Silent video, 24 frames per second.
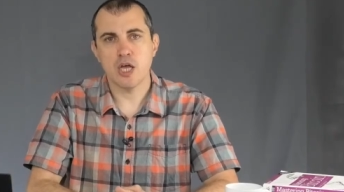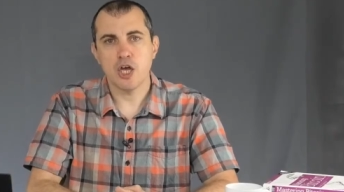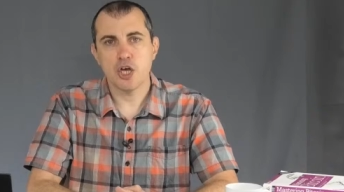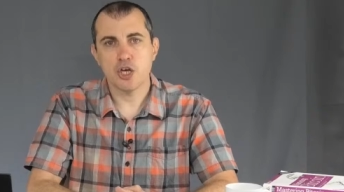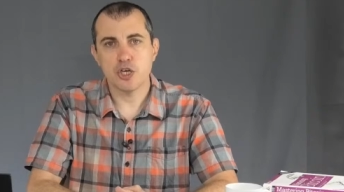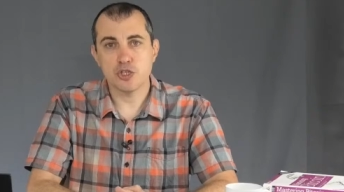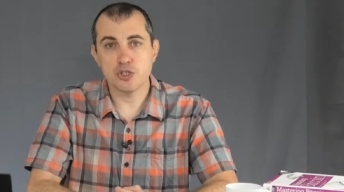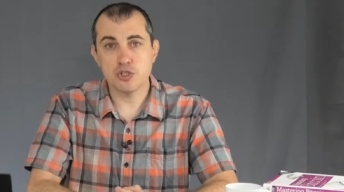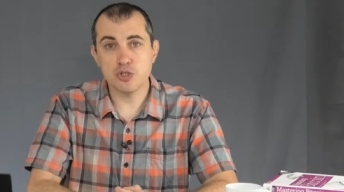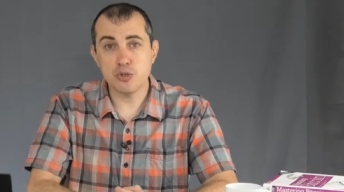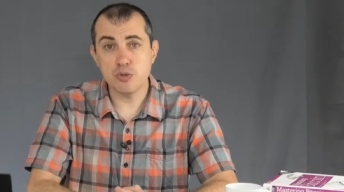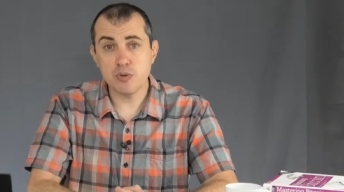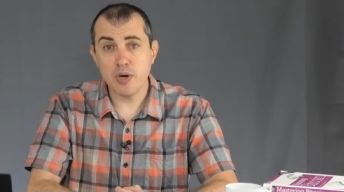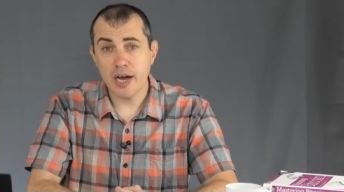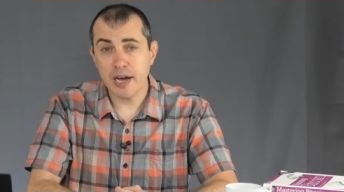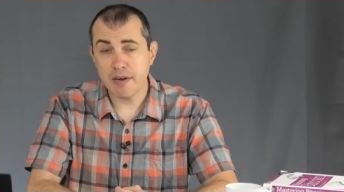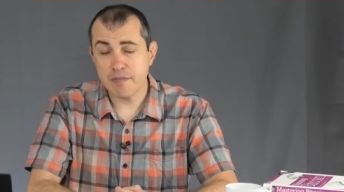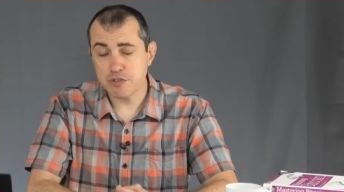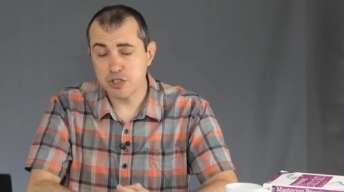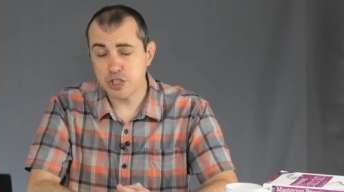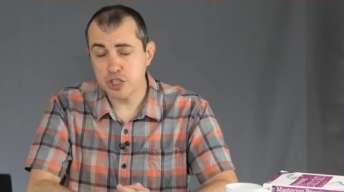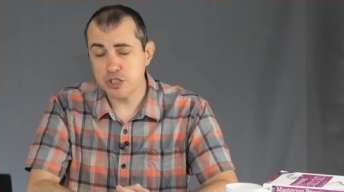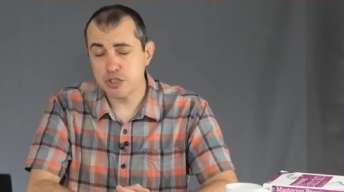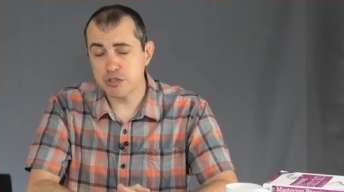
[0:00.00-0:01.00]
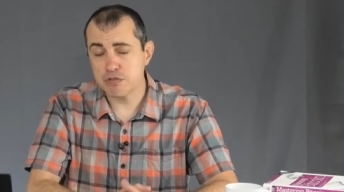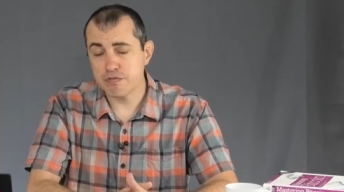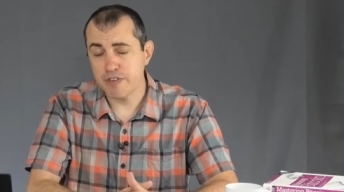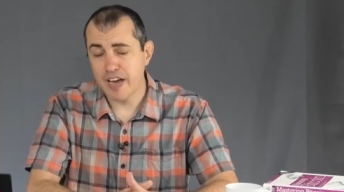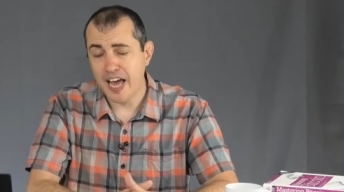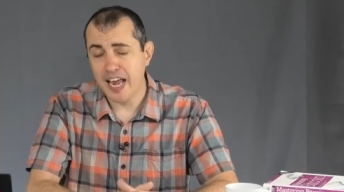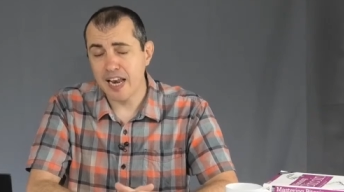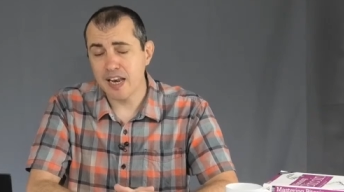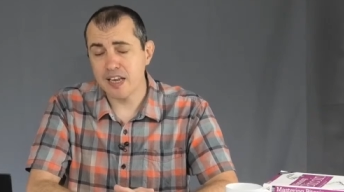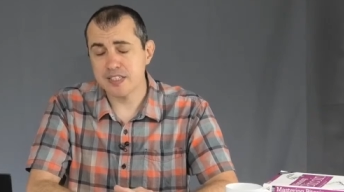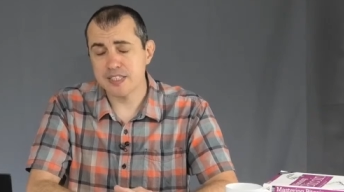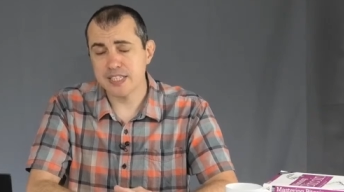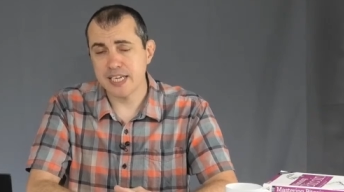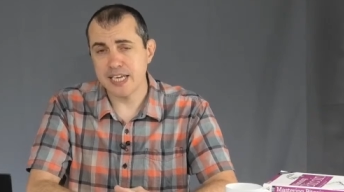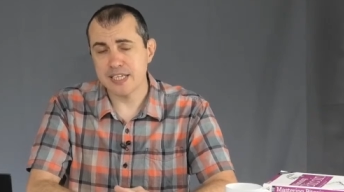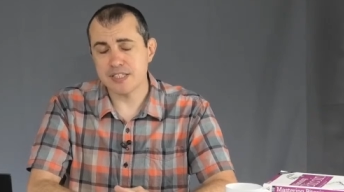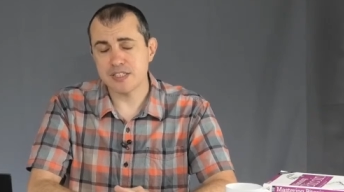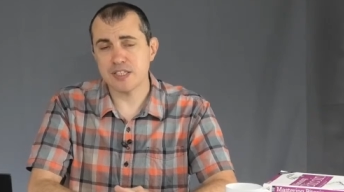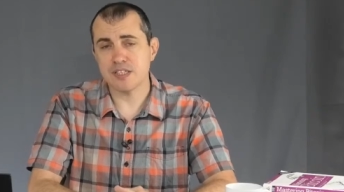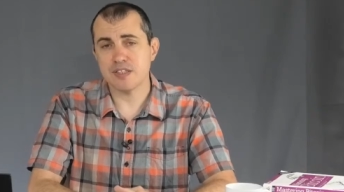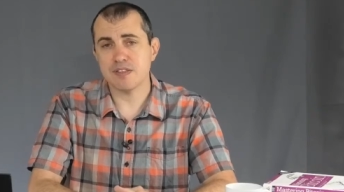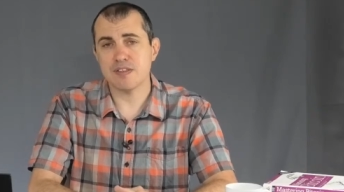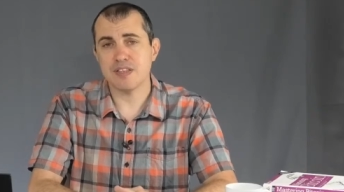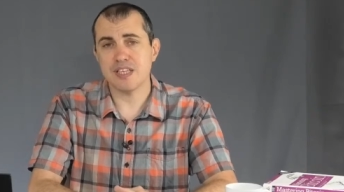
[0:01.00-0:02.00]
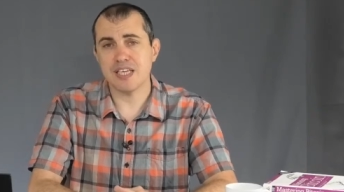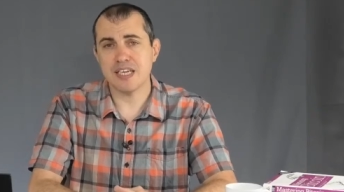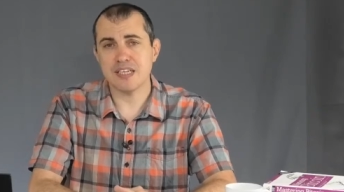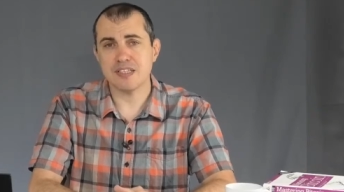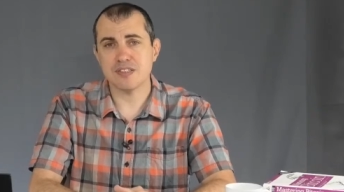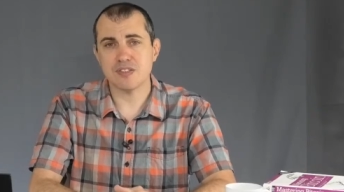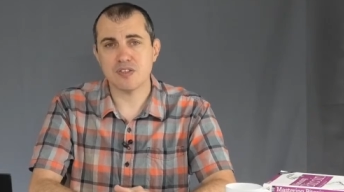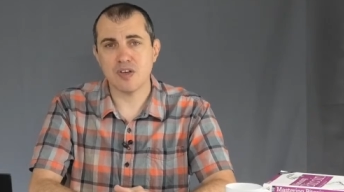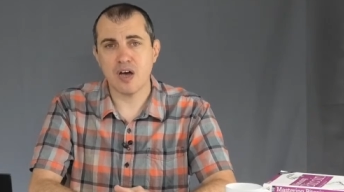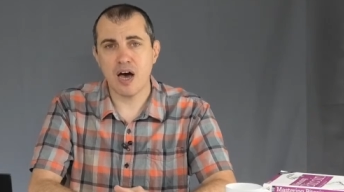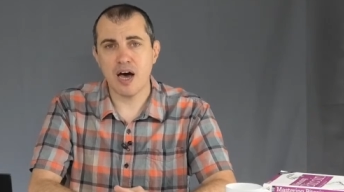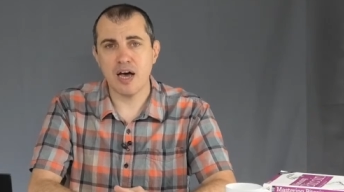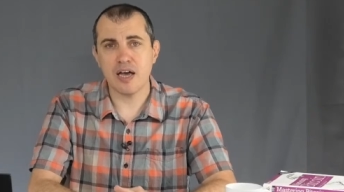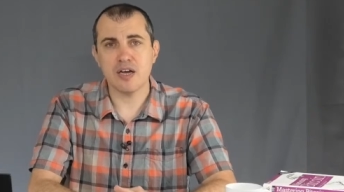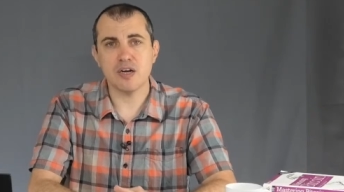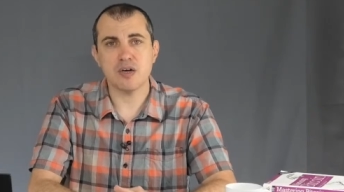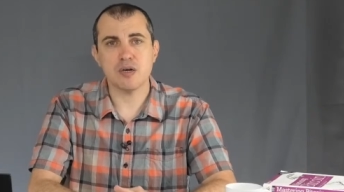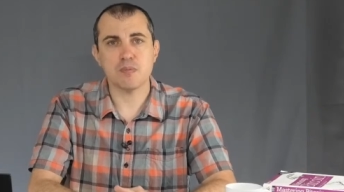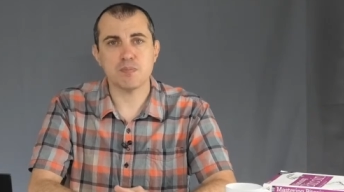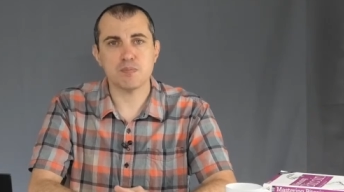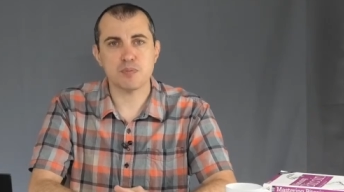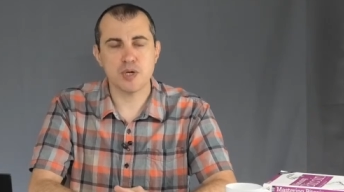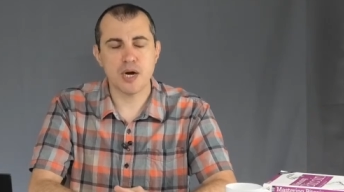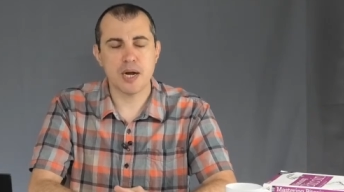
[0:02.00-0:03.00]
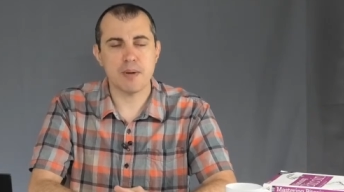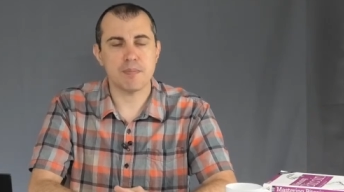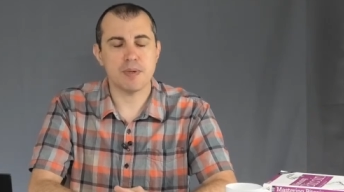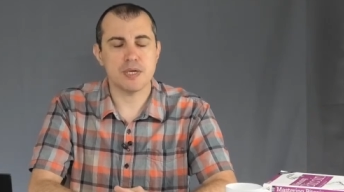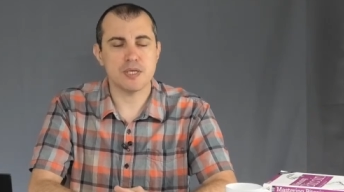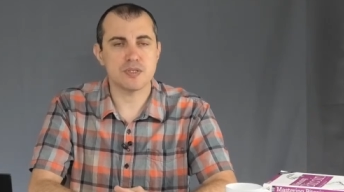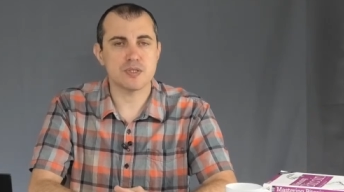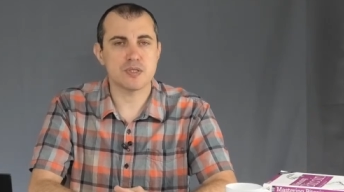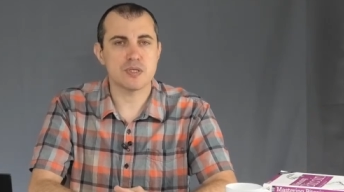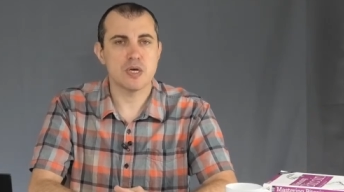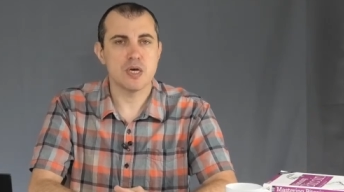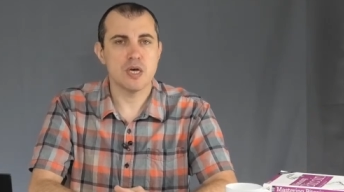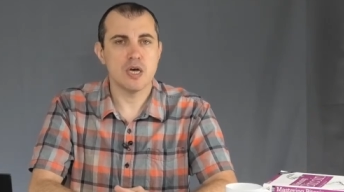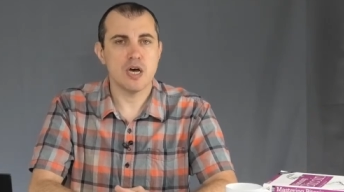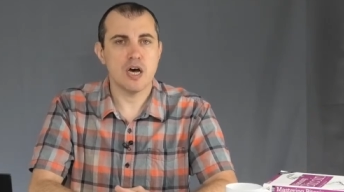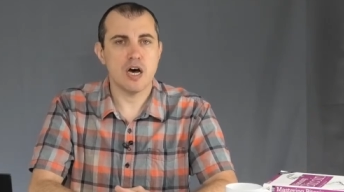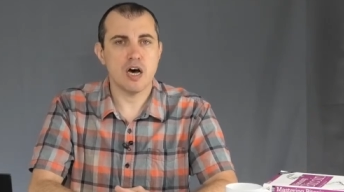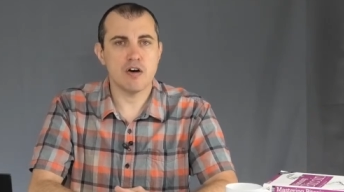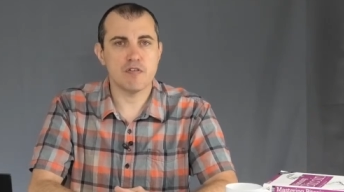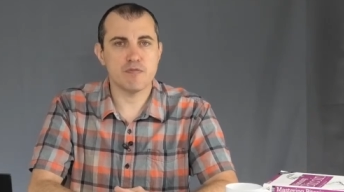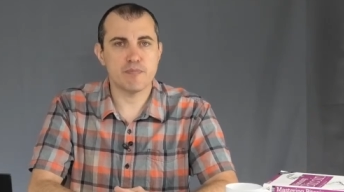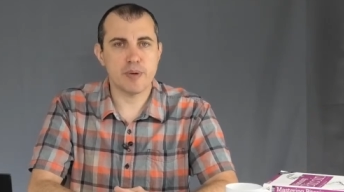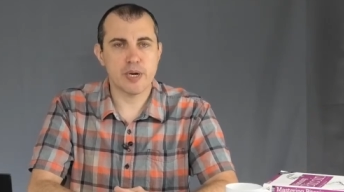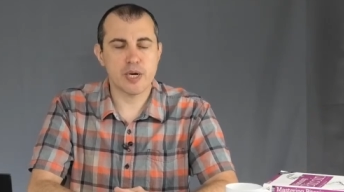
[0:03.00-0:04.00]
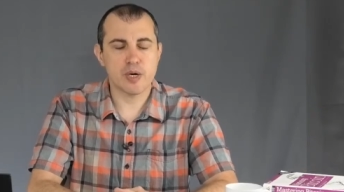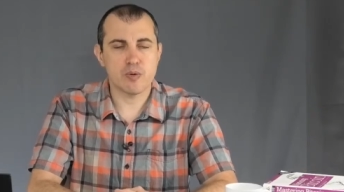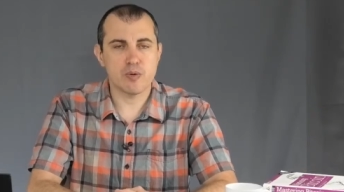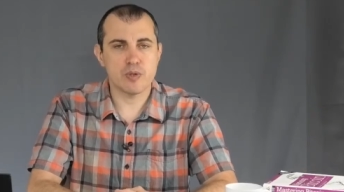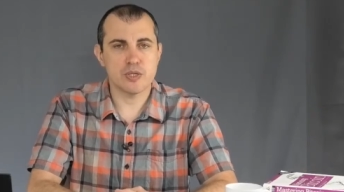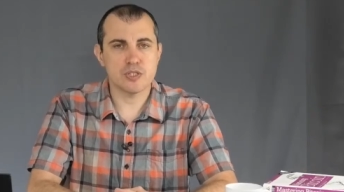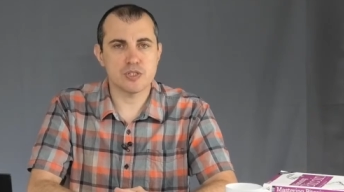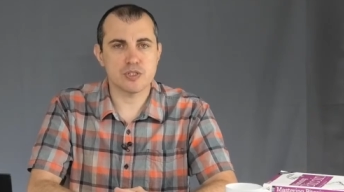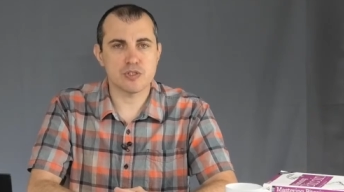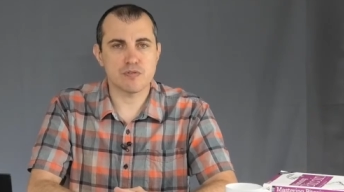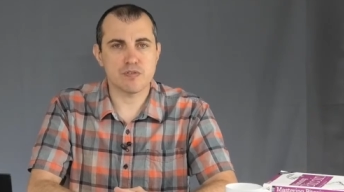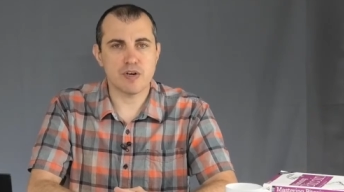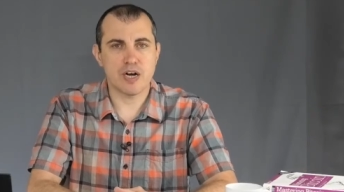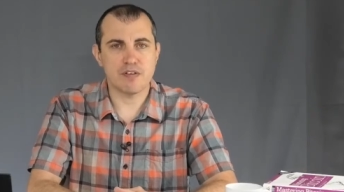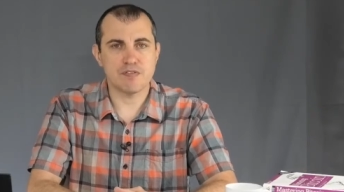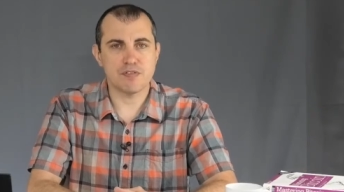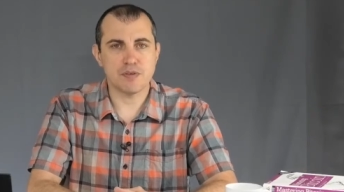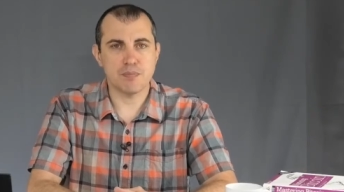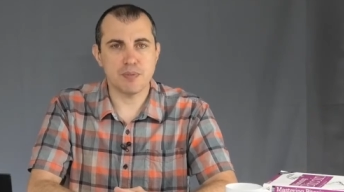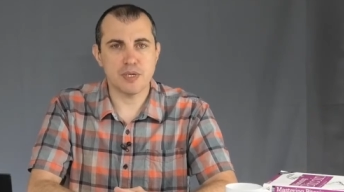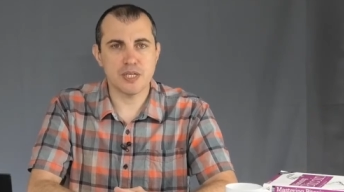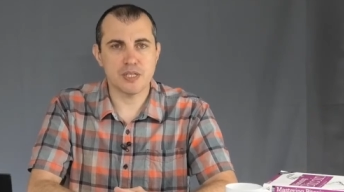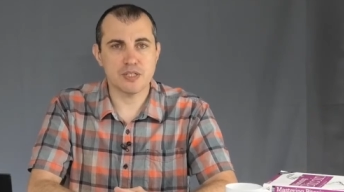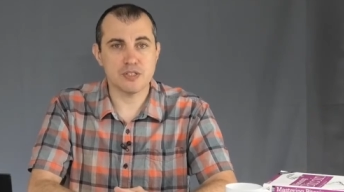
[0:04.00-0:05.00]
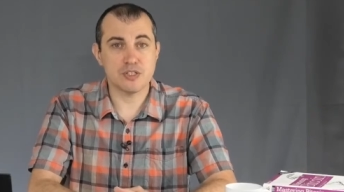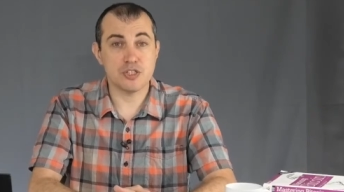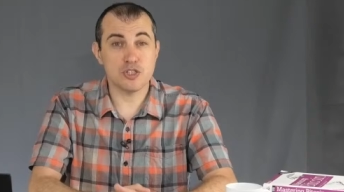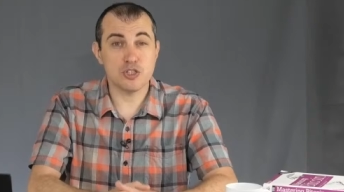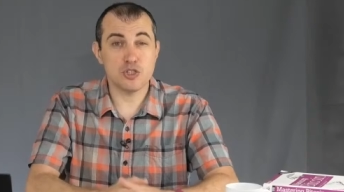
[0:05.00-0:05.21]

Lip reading: you have just validated the entire premise of Bitcoin's survivability.